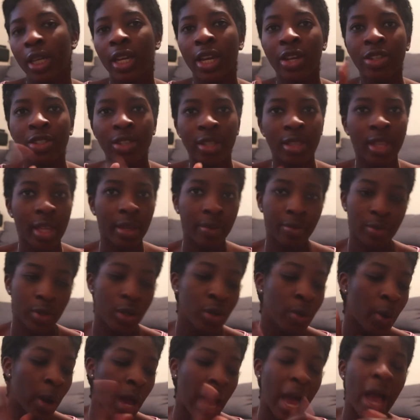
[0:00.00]
Here's the thing. Do
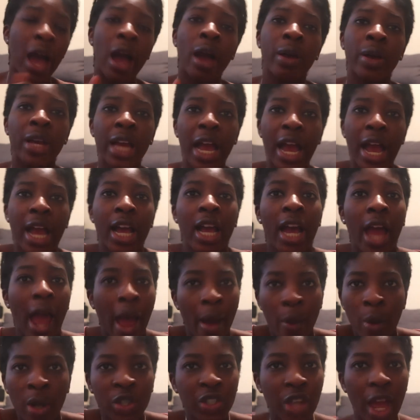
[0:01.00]
you know how... I,
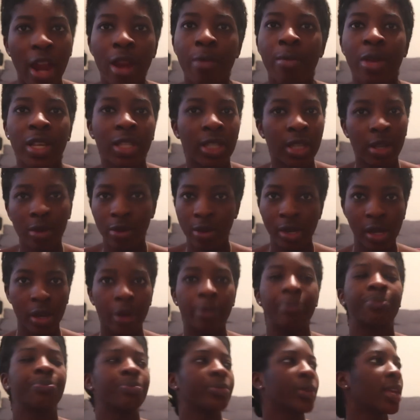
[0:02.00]
I watch animes here and
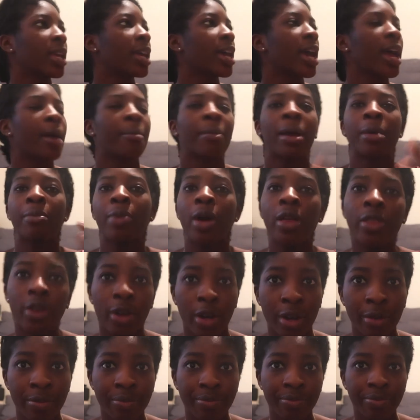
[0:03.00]
there. And my
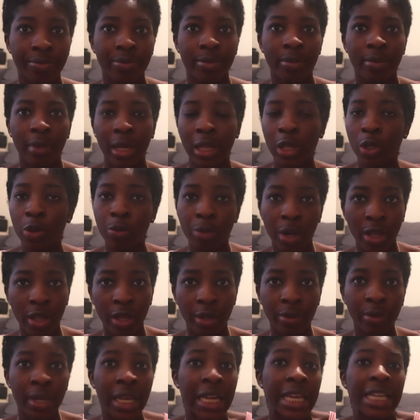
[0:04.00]
brother, my little
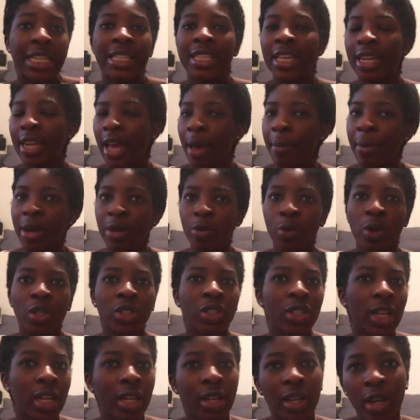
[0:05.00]
brother. He said, I'm gonna
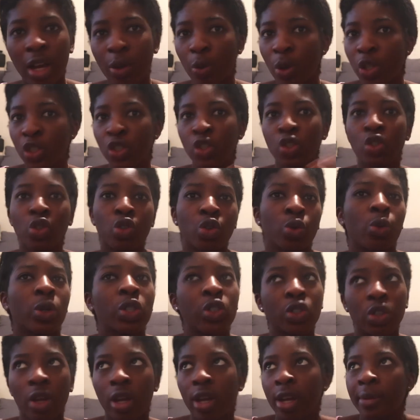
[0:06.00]
watch, watch JoJo,
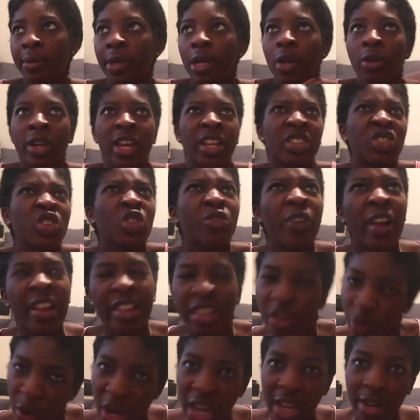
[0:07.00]
watch JoJo. I'm like, okay, sure,
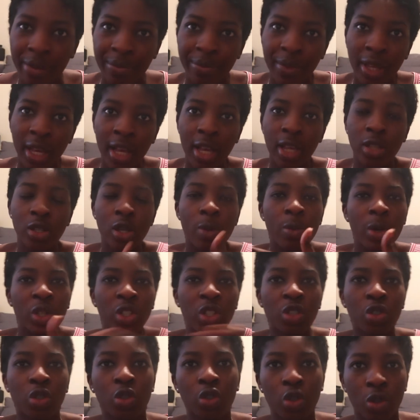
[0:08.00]
fine, great. So I'm
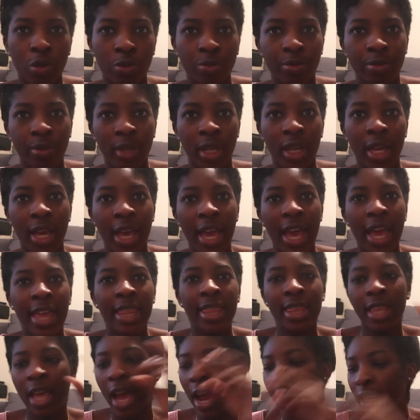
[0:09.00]
watching JoJo.
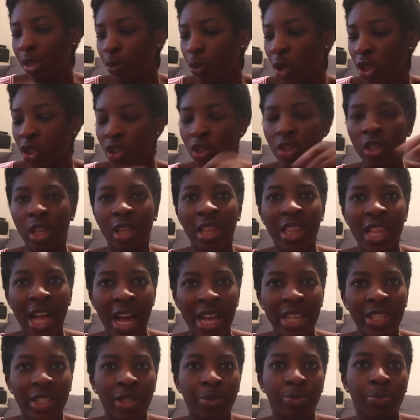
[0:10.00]
And I watched the
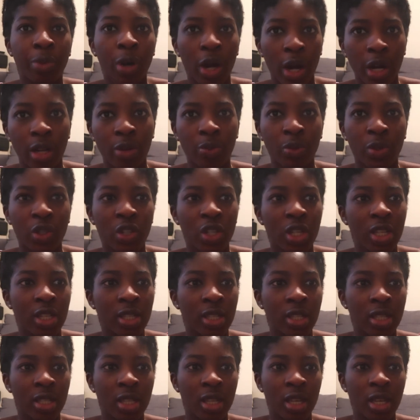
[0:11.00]
last part, which
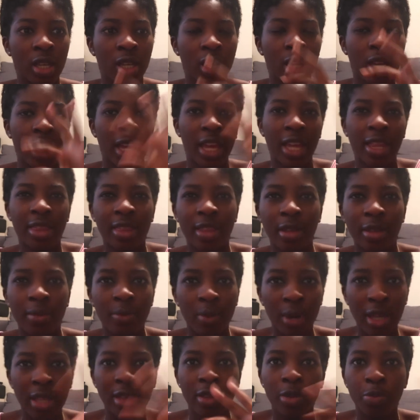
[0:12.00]
is in the
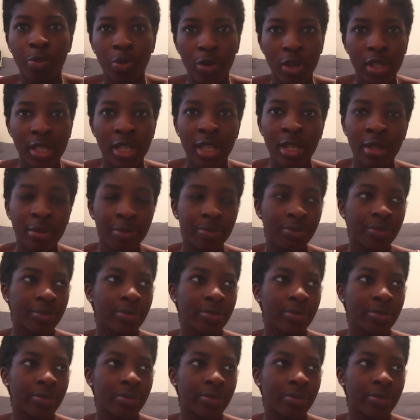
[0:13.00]
in the prison.